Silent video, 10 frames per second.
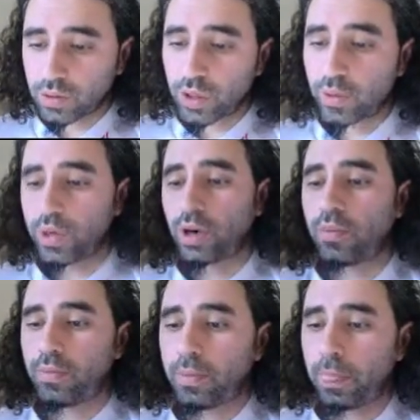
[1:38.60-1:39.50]
So here we go.
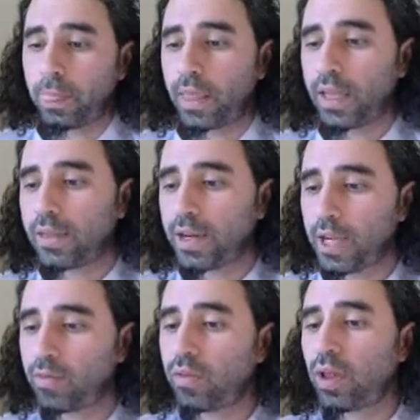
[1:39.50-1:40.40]
In the
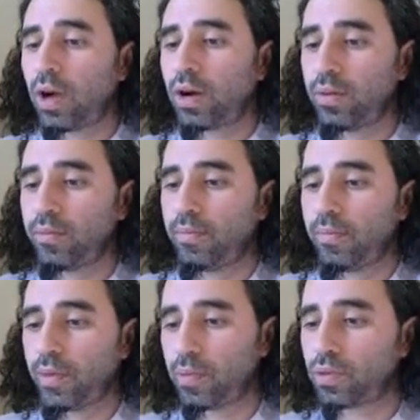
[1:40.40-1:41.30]
name of Allah,
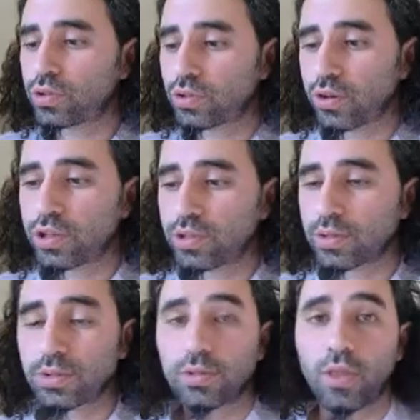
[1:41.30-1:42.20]
the most
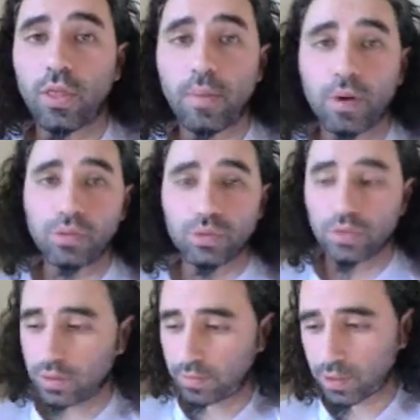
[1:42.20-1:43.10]
gracious, the
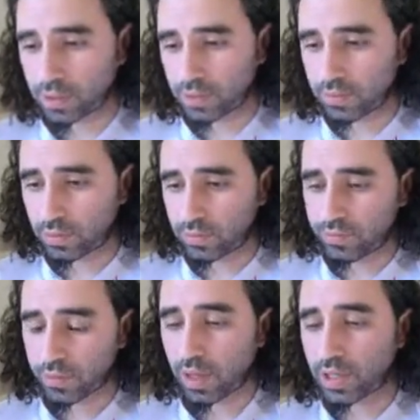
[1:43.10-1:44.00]
most merciful,
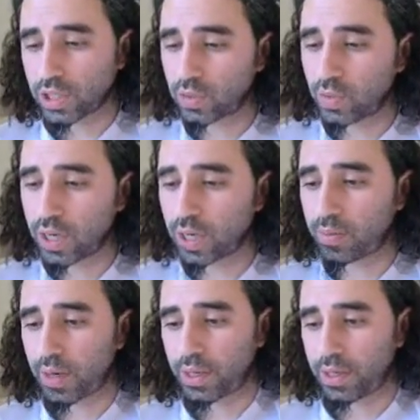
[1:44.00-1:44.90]
I swear
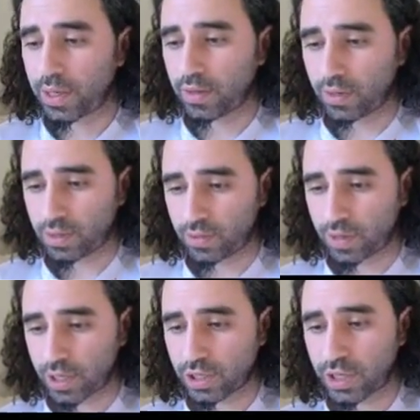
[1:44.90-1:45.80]
by the day of
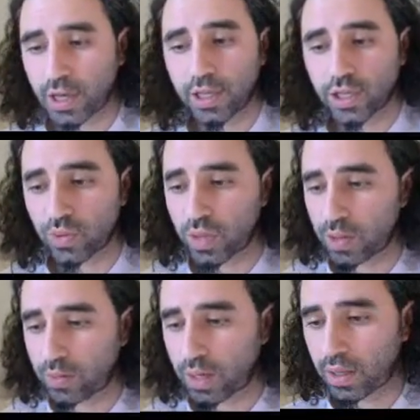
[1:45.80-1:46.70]
resurrection, and I
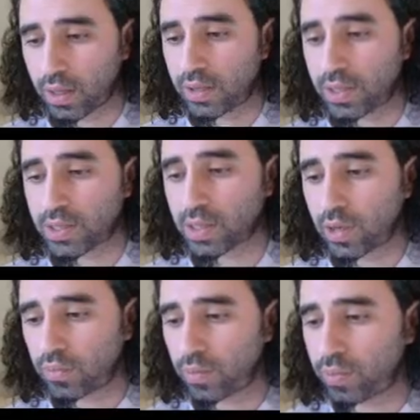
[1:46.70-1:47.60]
swear by the
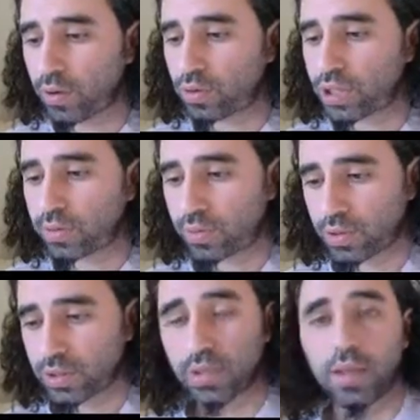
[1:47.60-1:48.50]
self-reproaching
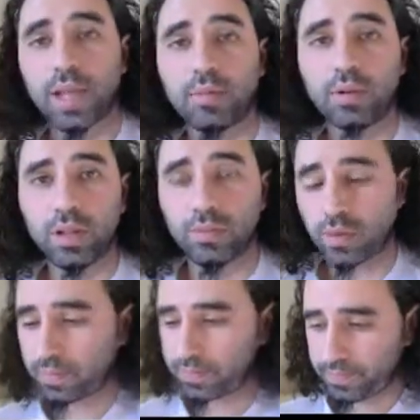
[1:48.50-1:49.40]
person, a
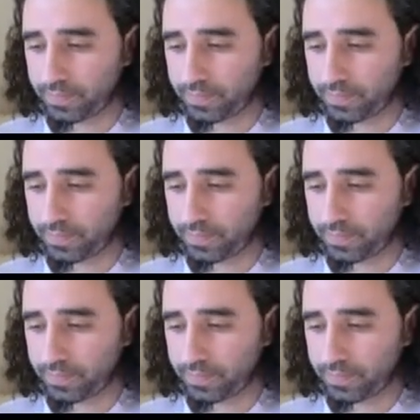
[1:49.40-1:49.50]
believer.